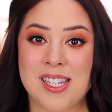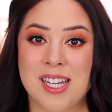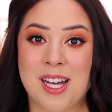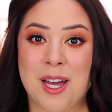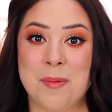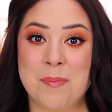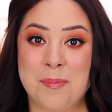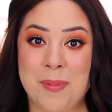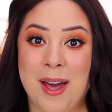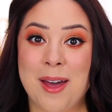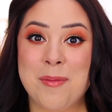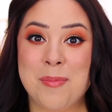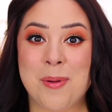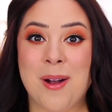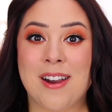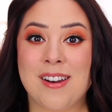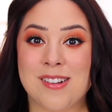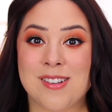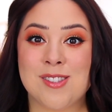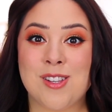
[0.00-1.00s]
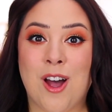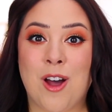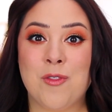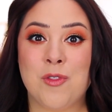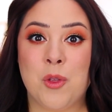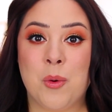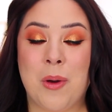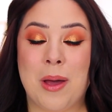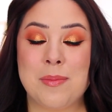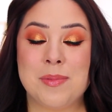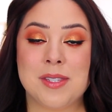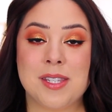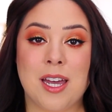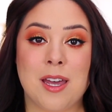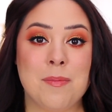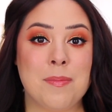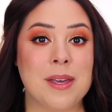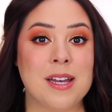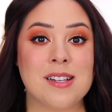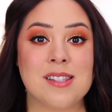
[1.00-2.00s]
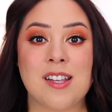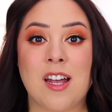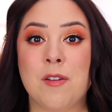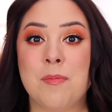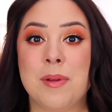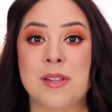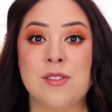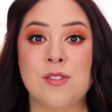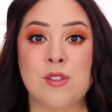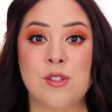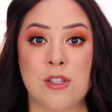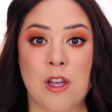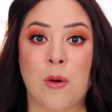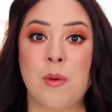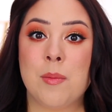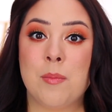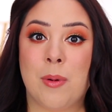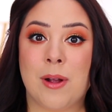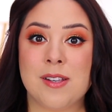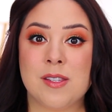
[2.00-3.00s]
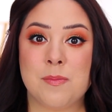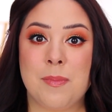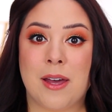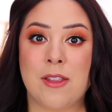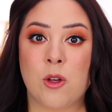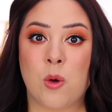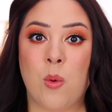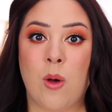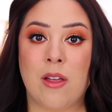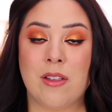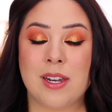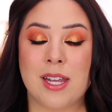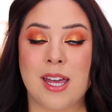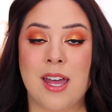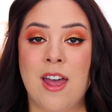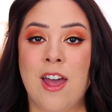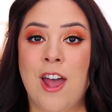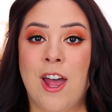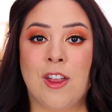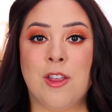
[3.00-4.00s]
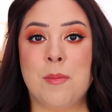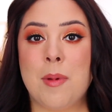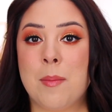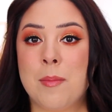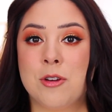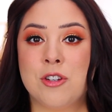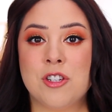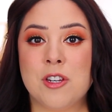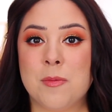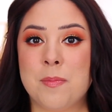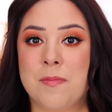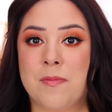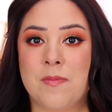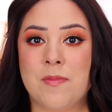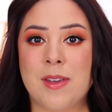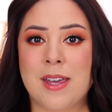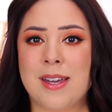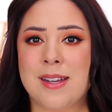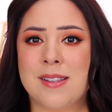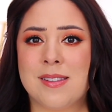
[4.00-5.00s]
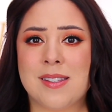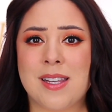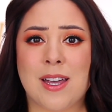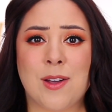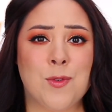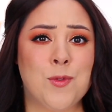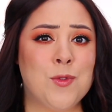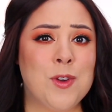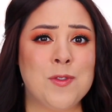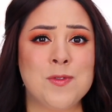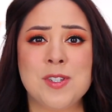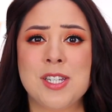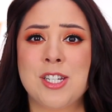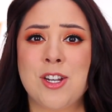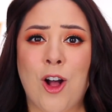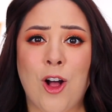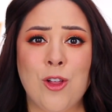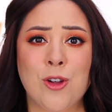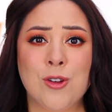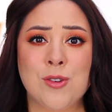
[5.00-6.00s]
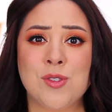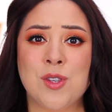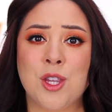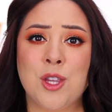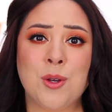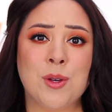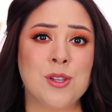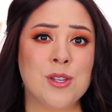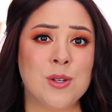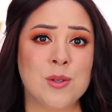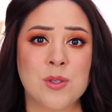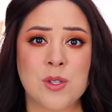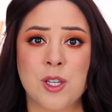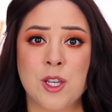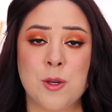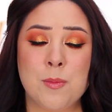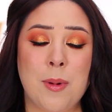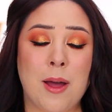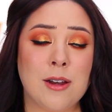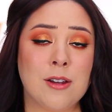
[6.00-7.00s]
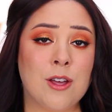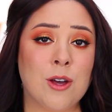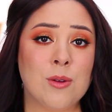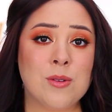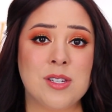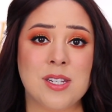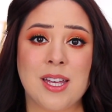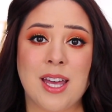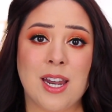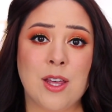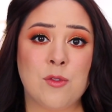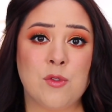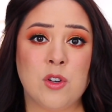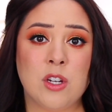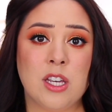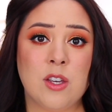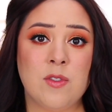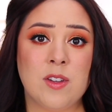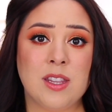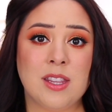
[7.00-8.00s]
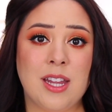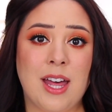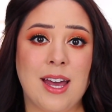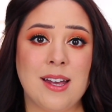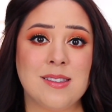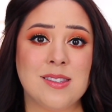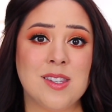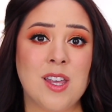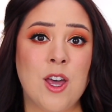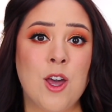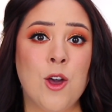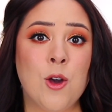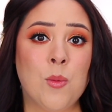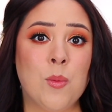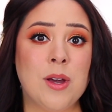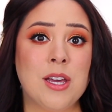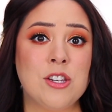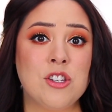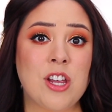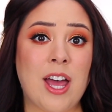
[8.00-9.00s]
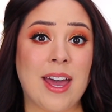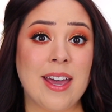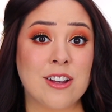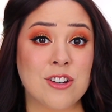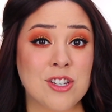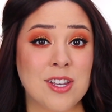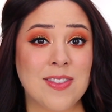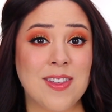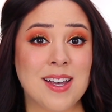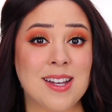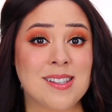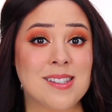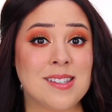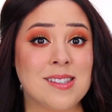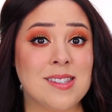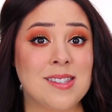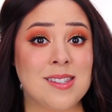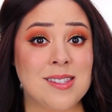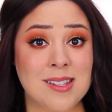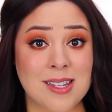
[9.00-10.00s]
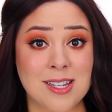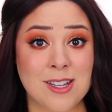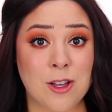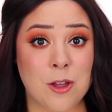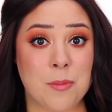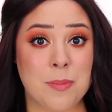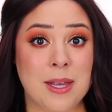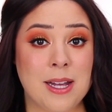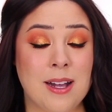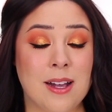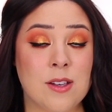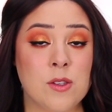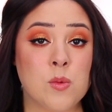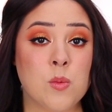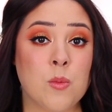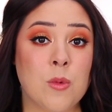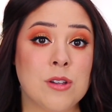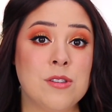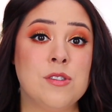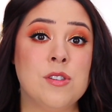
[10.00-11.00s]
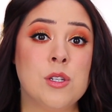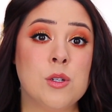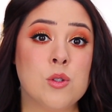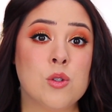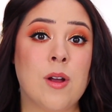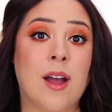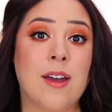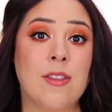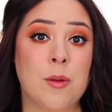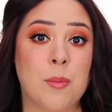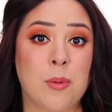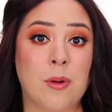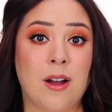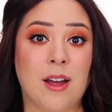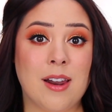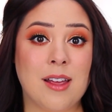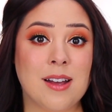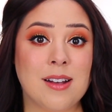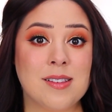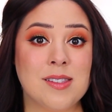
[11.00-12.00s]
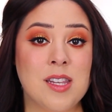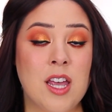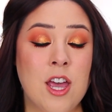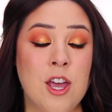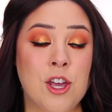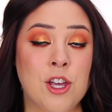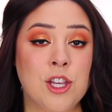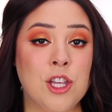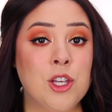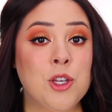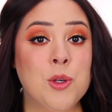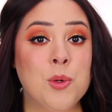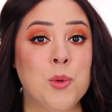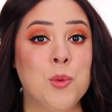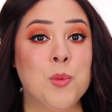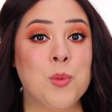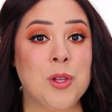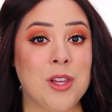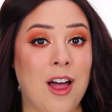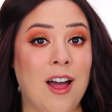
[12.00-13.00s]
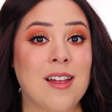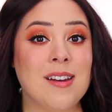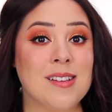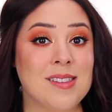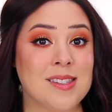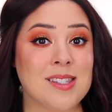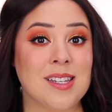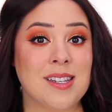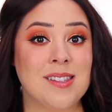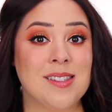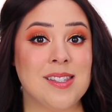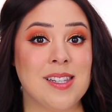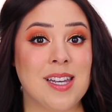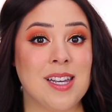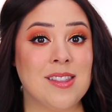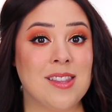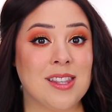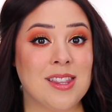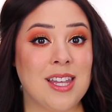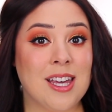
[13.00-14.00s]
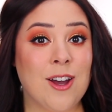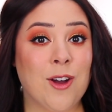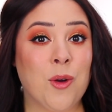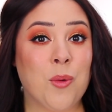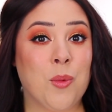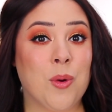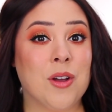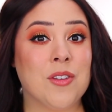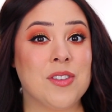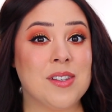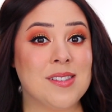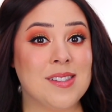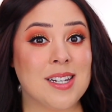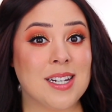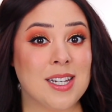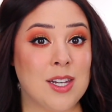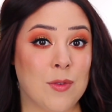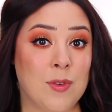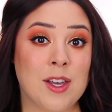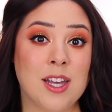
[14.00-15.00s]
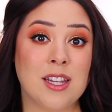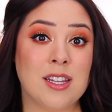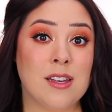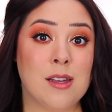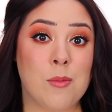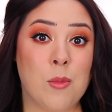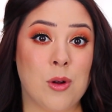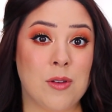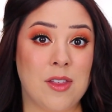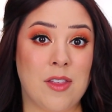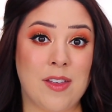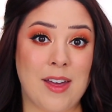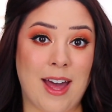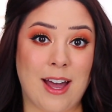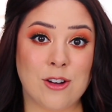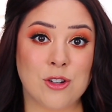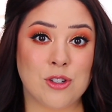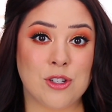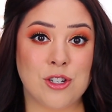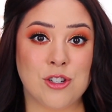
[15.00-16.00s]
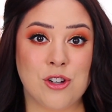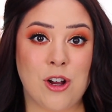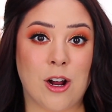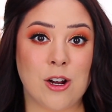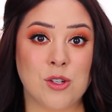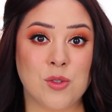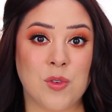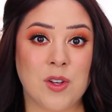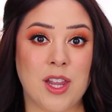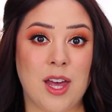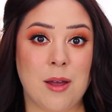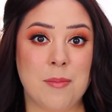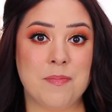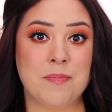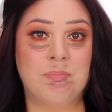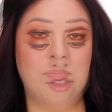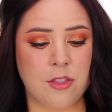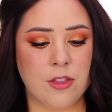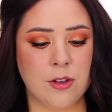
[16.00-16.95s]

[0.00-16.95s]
Like I buy products off the website because I've been so impressed by the quality. The membership fee is like $50 and you can use a coupon code to get it for even less, which I actually think is a steal because once you try the products, you will honestly see that they are worth significantly more than they actually charge for them.